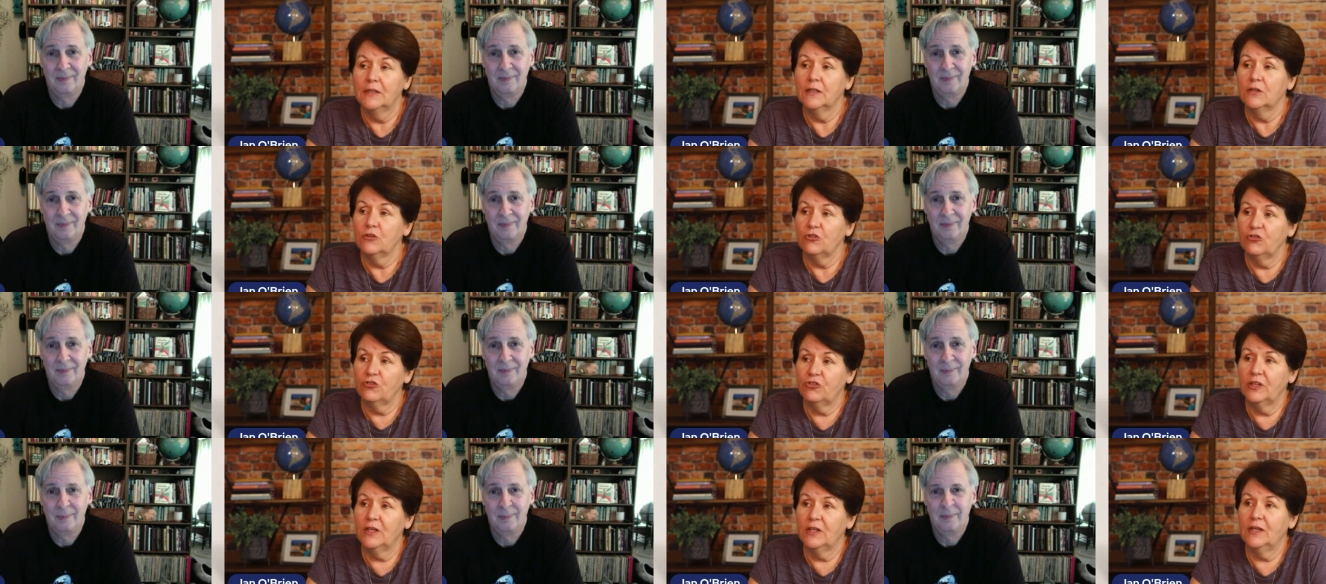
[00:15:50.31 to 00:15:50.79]

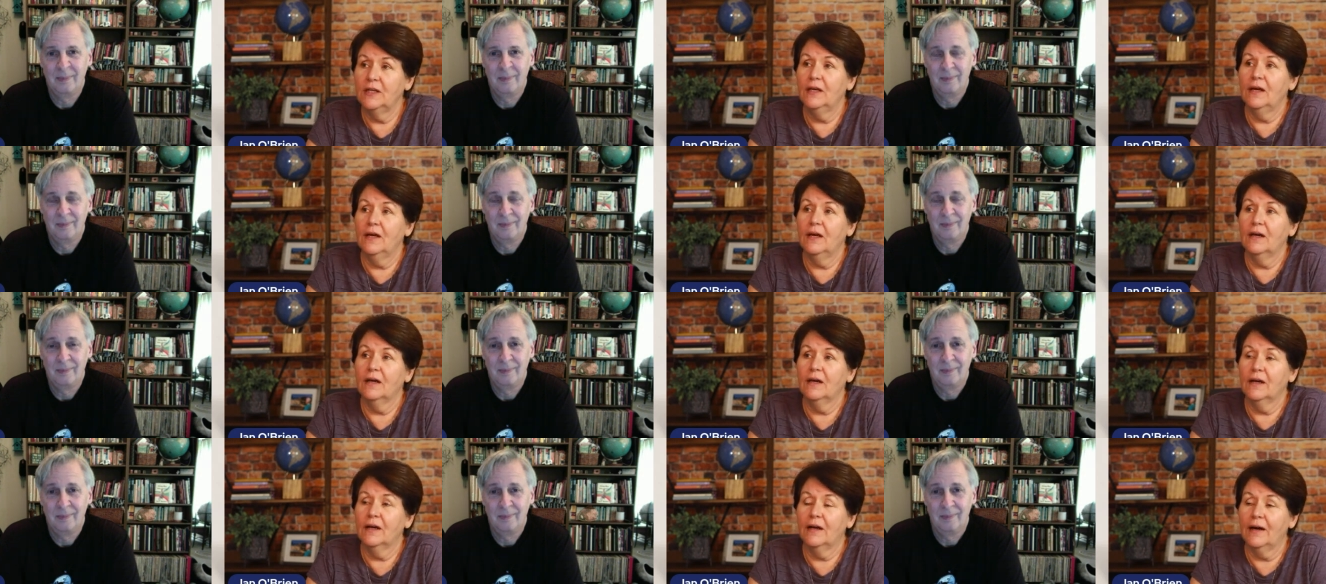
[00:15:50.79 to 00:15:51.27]

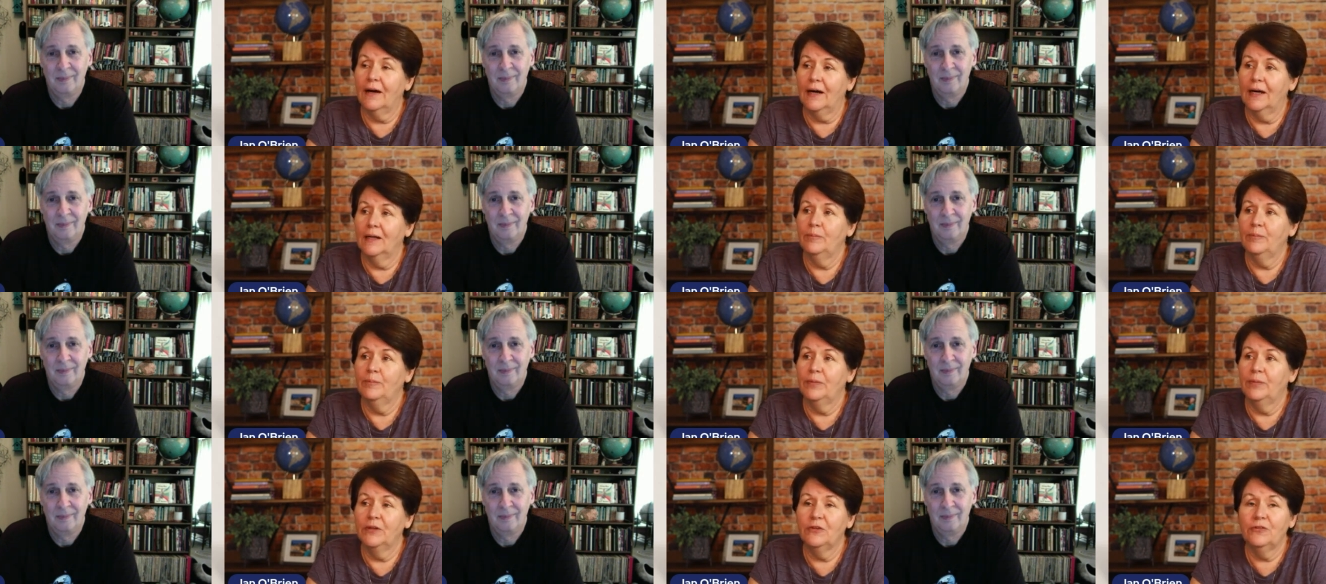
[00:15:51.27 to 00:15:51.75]
Speaker 1: she
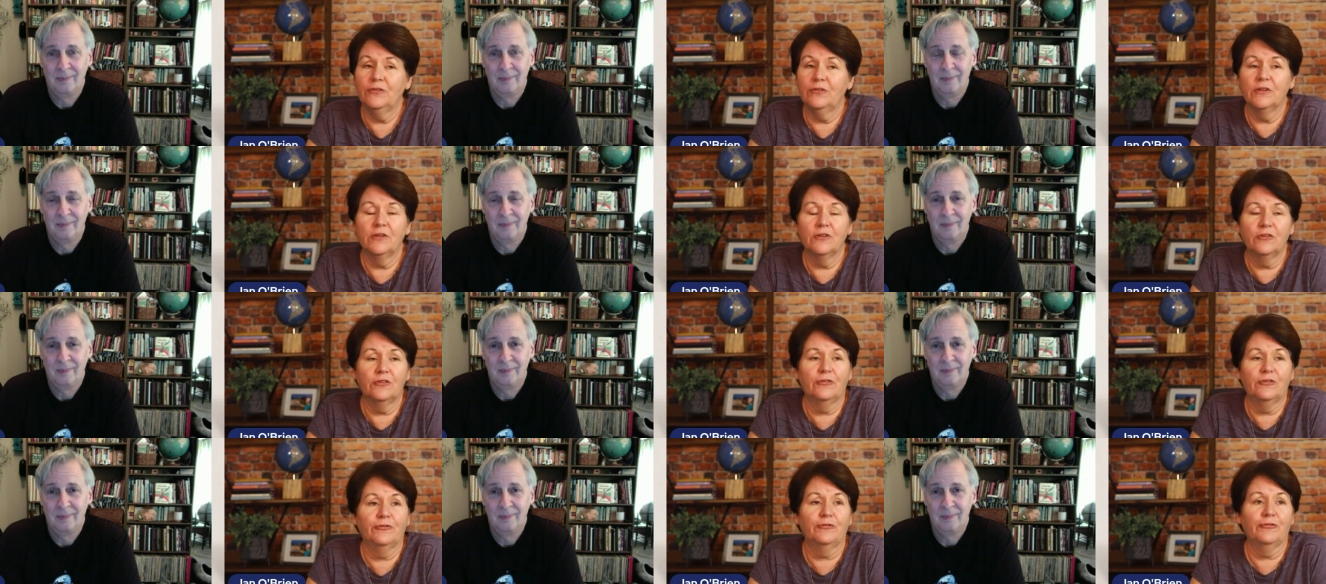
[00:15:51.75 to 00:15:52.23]
got
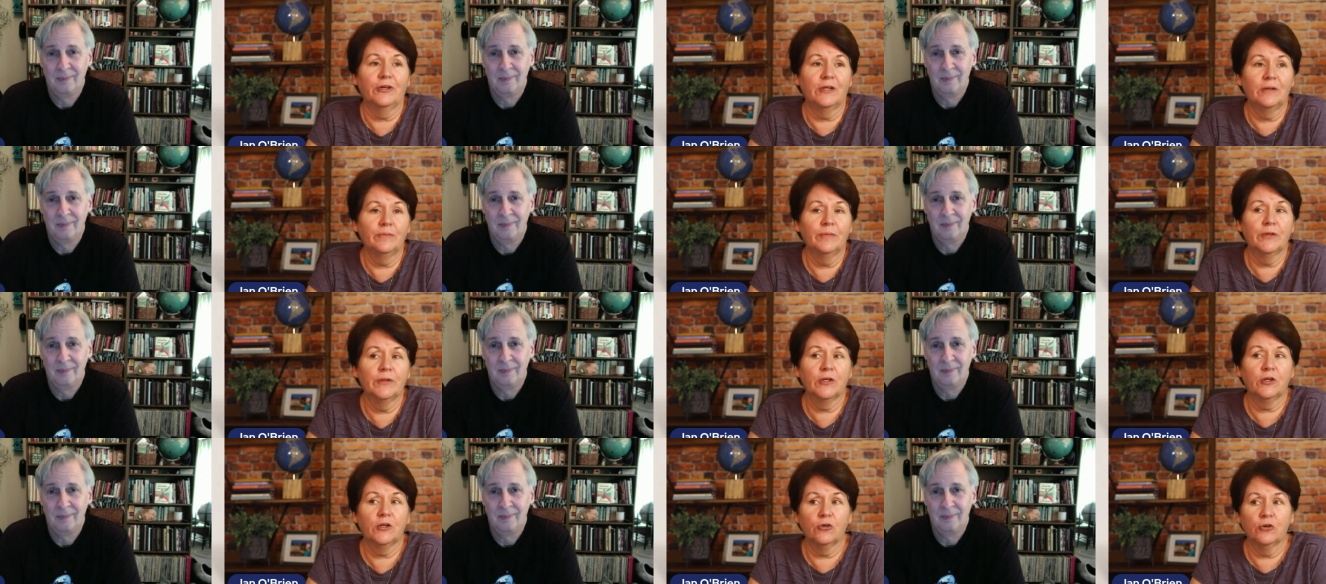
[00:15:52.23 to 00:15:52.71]
business from
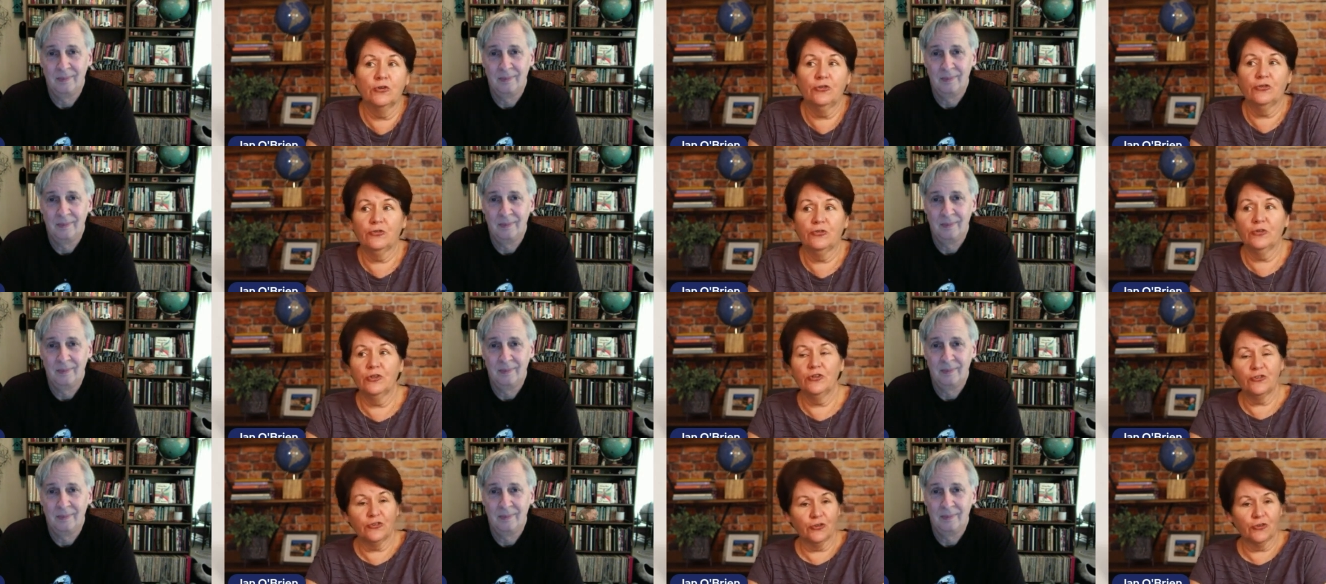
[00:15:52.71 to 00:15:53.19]
the
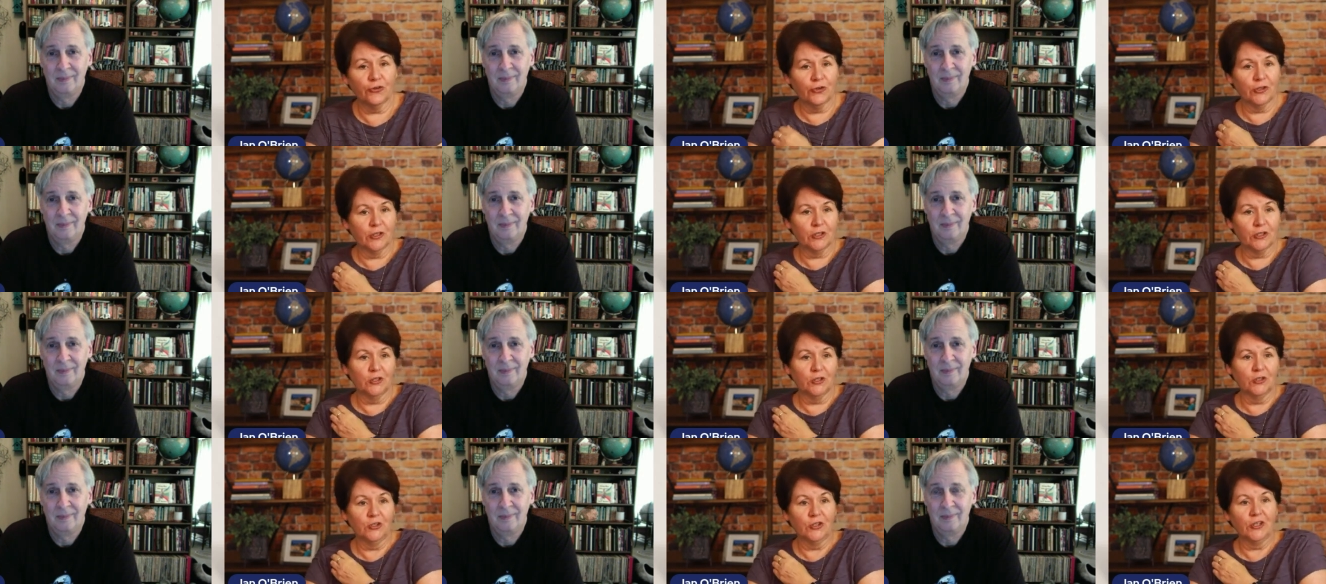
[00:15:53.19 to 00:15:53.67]
grocery store
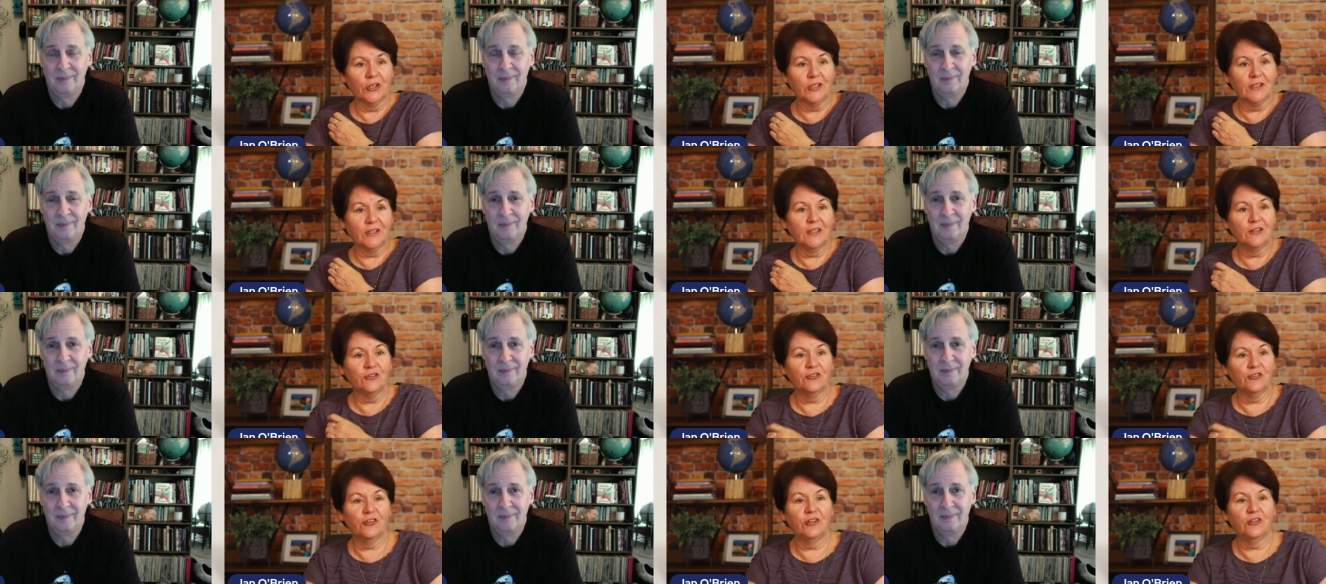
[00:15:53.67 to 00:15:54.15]
clerk
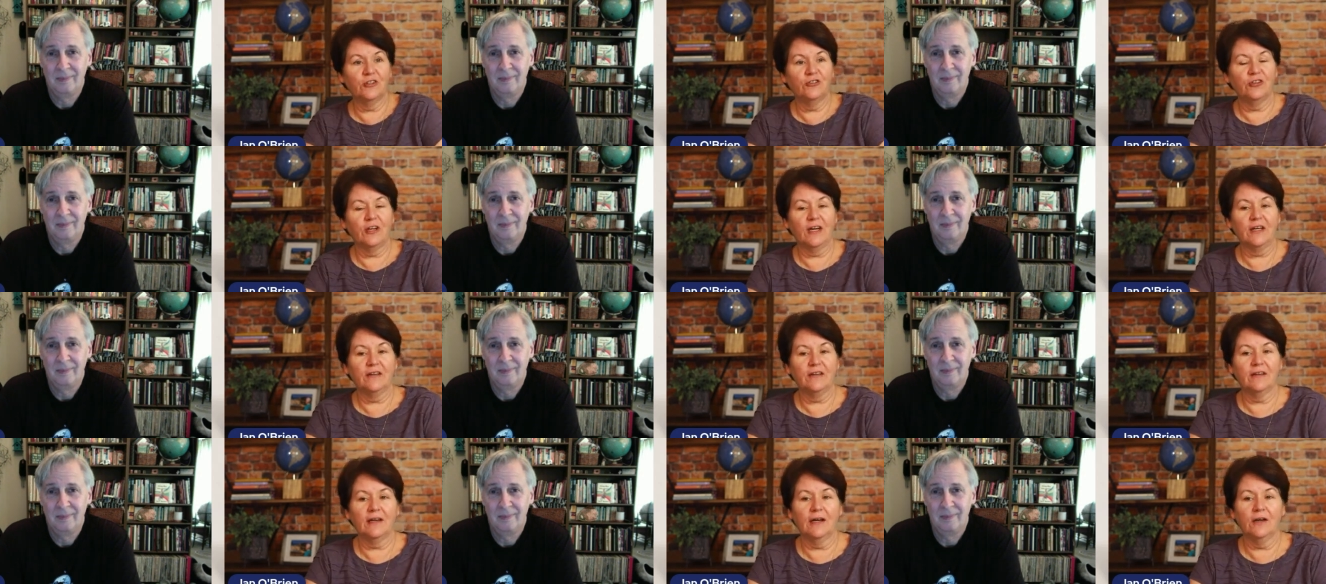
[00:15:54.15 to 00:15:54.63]
that she
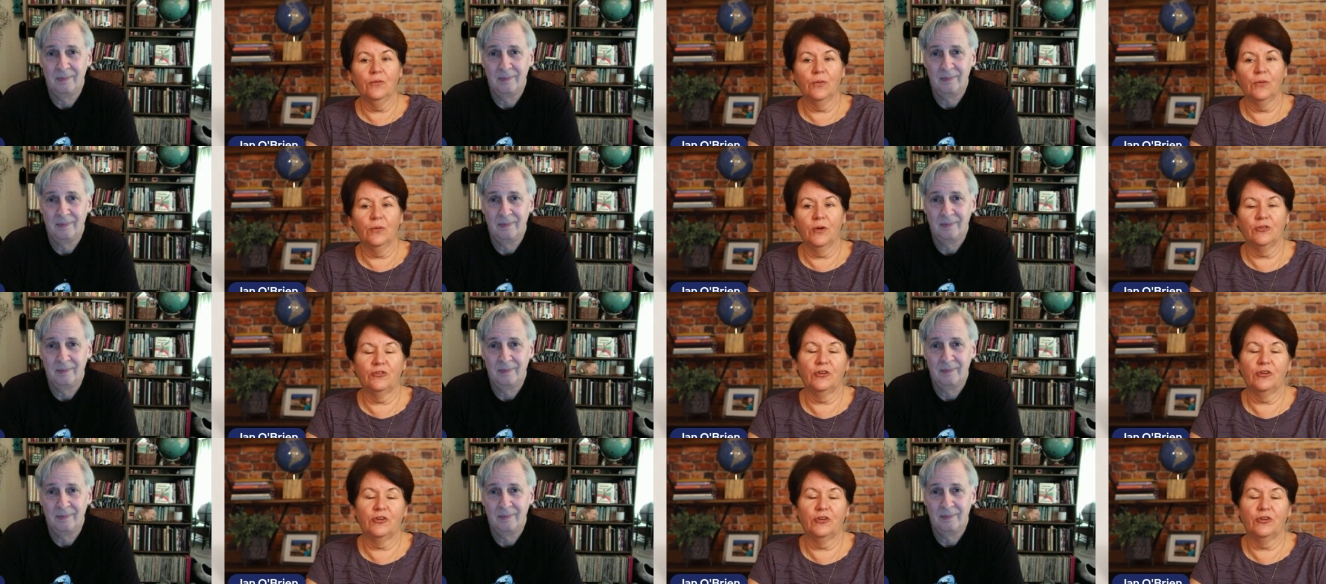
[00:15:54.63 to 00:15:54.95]
checked out with.